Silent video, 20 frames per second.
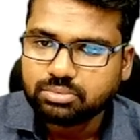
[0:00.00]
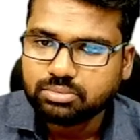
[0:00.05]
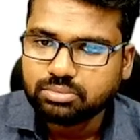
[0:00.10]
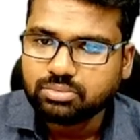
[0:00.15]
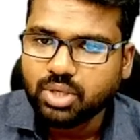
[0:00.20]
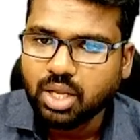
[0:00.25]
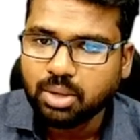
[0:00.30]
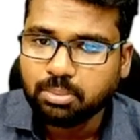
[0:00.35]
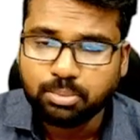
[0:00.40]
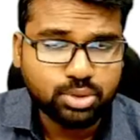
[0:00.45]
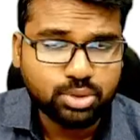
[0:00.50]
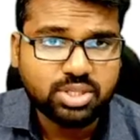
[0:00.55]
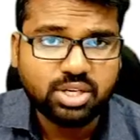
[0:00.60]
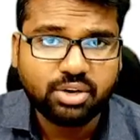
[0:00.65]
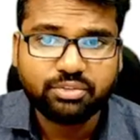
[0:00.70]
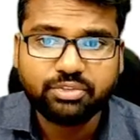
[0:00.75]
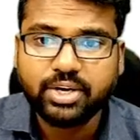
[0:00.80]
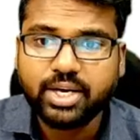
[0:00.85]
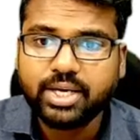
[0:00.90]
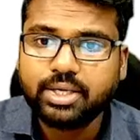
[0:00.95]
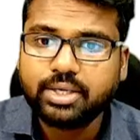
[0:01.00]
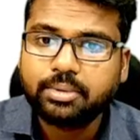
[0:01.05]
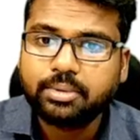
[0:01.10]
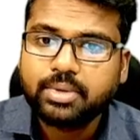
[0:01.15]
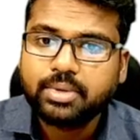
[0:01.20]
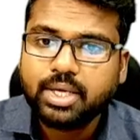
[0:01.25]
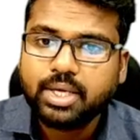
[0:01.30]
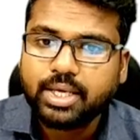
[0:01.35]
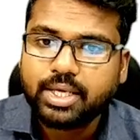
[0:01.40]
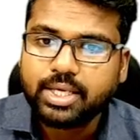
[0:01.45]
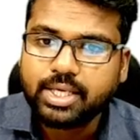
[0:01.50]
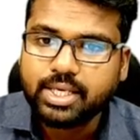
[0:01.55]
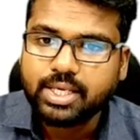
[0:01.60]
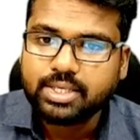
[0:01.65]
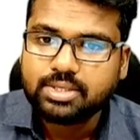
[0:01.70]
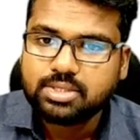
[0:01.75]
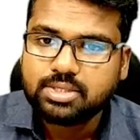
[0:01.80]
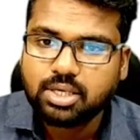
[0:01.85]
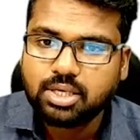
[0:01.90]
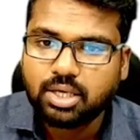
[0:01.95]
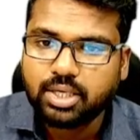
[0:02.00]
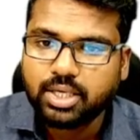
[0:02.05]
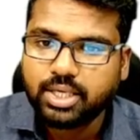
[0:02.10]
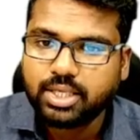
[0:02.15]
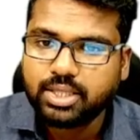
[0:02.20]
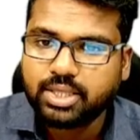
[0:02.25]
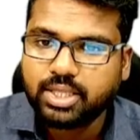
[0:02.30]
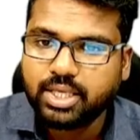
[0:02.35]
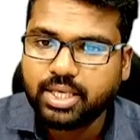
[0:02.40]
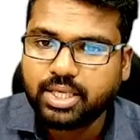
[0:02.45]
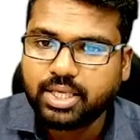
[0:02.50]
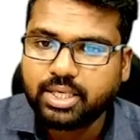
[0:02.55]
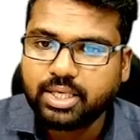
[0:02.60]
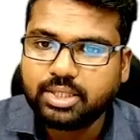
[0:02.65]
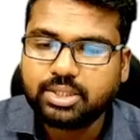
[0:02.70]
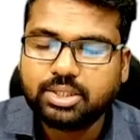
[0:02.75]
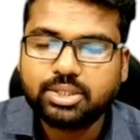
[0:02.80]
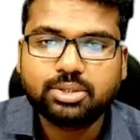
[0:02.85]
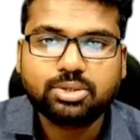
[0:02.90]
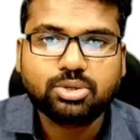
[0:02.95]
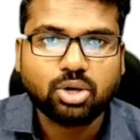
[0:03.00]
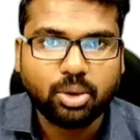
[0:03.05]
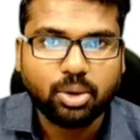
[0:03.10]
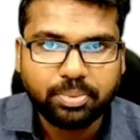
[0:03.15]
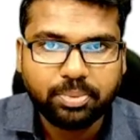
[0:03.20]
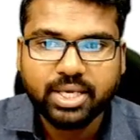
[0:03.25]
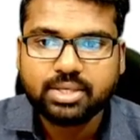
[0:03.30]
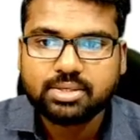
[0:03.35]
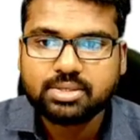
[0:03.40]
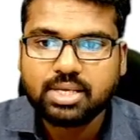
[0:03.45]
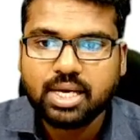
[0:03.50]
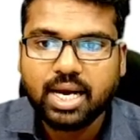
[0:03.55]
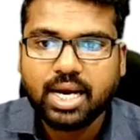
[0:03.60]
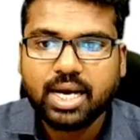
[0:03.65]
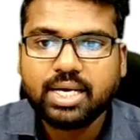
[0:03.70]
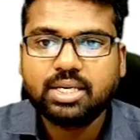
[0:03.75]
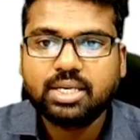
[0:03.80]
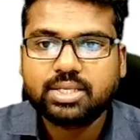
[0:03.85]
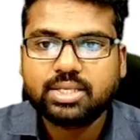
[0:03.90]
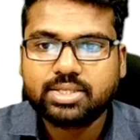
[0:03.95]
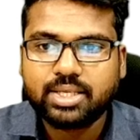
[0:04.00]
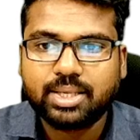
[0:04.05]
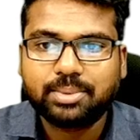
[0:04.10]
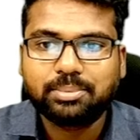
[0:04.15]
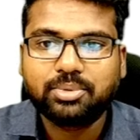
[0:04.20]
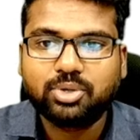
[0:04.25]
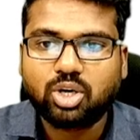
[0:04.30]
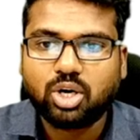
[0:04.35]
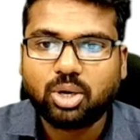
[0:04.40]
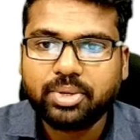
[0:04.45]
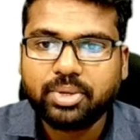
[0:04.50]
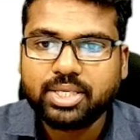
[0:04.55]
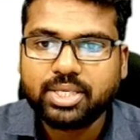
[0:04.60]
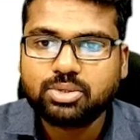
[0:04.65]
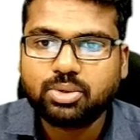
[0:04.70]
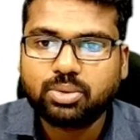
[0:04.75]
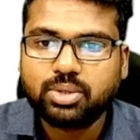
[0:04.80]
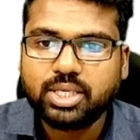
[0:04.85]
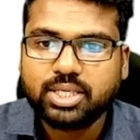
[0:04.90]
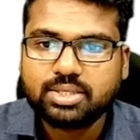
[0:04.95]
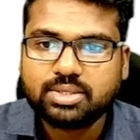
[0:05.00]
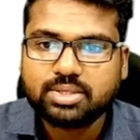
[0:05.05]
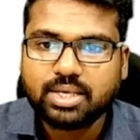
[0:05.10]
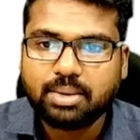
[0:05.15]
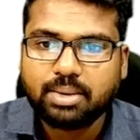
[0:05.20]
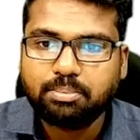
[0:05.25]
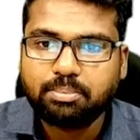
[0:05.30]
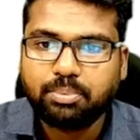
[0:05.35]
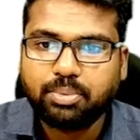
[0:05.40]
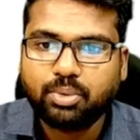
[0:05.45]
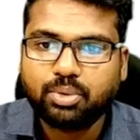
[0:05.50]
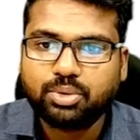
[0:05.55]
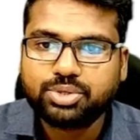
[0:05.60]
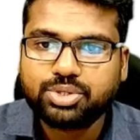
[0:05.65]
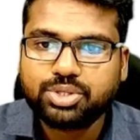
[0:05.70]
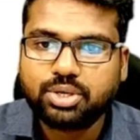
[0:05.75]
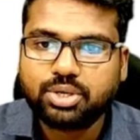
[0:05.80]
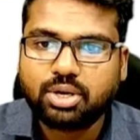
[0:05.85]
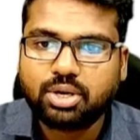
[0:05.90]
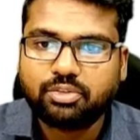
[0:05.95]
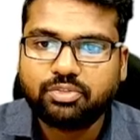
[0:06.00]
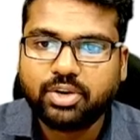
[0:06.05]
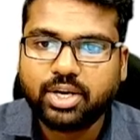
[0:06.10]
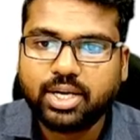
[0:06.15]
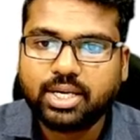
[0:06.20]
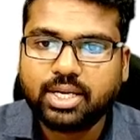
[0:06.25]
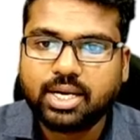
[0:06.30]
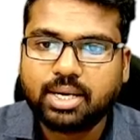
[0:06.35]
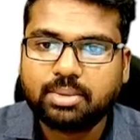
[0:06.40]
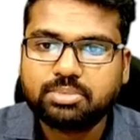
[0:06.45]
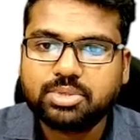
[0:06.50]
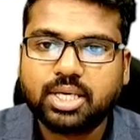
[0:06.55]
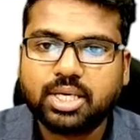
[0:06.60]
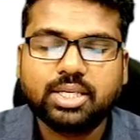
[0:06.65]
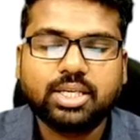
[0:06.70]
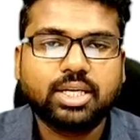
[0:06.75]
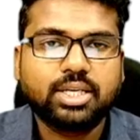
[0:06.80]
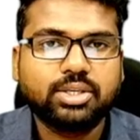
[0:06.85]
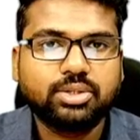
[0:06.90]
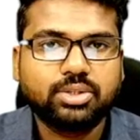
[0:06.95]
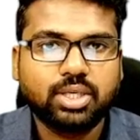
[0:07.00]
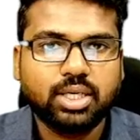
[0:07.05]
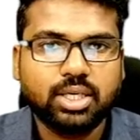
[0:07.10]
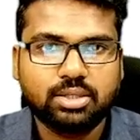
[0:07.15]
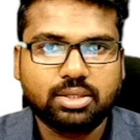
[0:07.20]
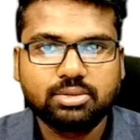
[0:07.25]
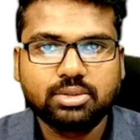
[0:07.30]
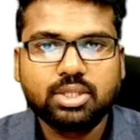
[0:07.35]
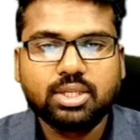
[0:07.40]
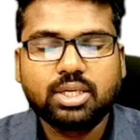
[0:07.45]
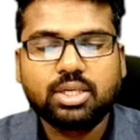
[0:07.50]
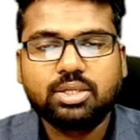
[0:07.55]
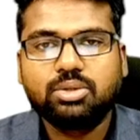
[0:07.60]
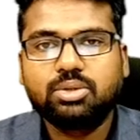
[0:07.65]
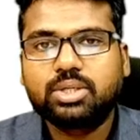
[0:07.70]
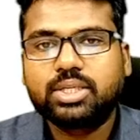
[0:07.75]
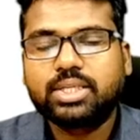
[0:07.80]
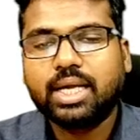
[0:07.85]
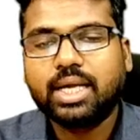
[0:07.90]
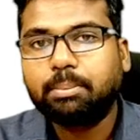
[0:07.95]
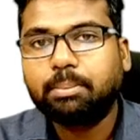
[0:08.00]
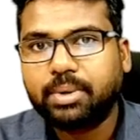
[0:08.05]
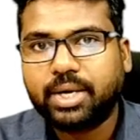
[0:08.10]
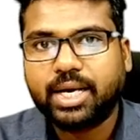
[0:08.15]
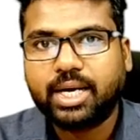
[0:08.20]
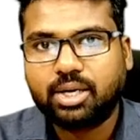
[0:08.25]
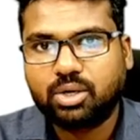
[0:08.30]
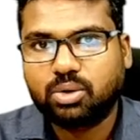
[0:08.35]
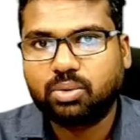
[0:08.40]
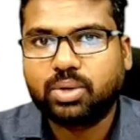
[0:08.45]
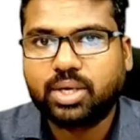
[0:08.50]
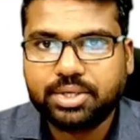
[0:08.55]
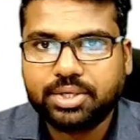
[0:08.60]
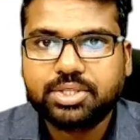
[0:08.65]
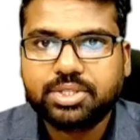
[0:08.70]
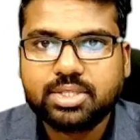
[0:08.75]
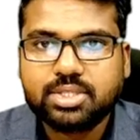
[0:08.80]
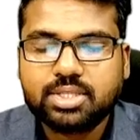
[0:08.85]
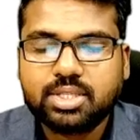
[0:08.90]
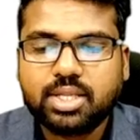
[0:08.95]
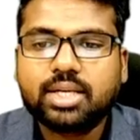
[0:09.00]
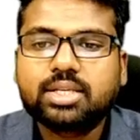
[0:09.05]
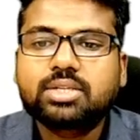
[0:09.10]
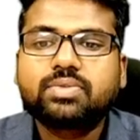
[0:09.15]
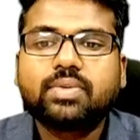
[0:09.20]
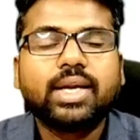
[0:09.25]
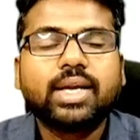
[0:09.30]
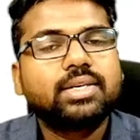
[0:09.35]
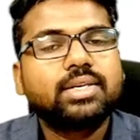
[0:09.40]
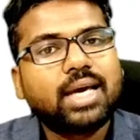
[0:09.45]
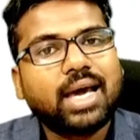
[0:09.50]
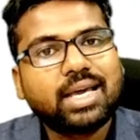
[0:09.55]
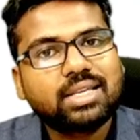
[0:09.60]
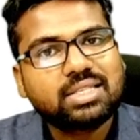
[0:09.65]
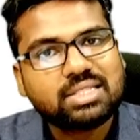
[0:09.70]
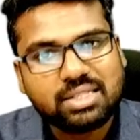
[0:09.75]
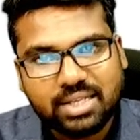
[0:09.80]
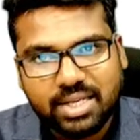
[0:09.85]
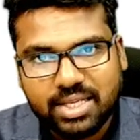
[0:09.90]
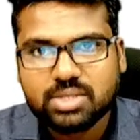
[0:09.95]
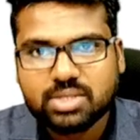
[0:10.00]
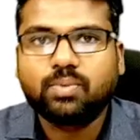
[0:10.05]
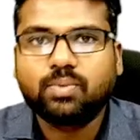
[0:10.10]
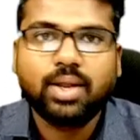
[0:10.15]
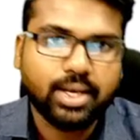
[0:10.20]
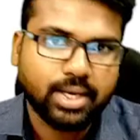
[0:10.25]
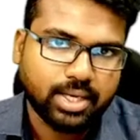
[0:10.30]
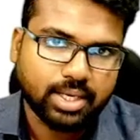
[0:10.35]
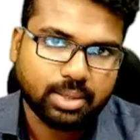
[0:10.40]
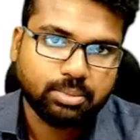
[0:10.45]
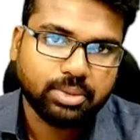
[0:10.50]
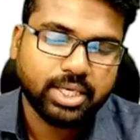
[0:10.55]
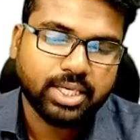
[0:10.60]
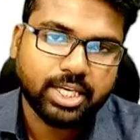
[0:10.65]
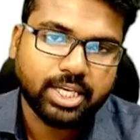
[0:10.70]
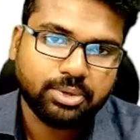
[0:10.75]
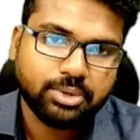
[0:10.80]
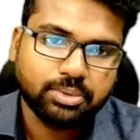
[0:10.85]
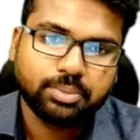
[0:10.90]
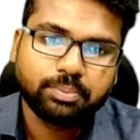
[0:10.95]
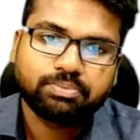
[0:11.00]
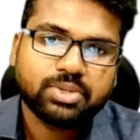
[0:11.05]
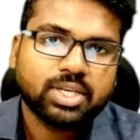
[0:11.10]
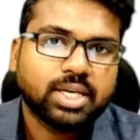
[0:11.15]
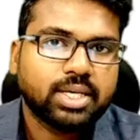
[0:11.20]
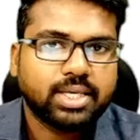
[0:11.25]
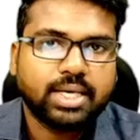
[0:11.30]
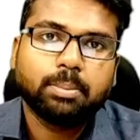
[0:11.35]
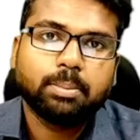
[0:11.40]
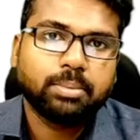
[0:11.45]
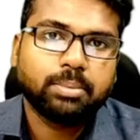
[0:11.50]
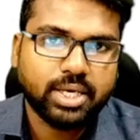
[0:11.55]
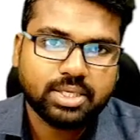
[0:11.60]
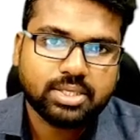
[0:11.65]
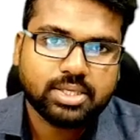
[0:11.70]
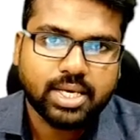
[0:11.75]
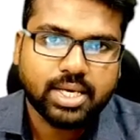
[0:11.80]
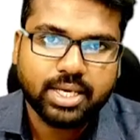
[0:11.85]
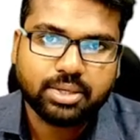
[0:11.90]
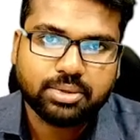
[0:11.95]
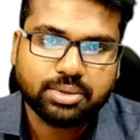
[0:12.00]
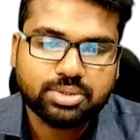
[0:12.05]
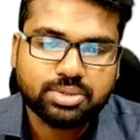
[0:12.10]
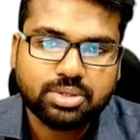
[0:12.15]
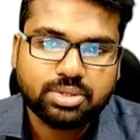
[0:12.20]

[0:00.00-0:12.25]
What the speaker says: most of it is in the tropics and subtropics. Only some portion of it comes under your temperate locations. That's why it has less vulnerability to temperate cyclones.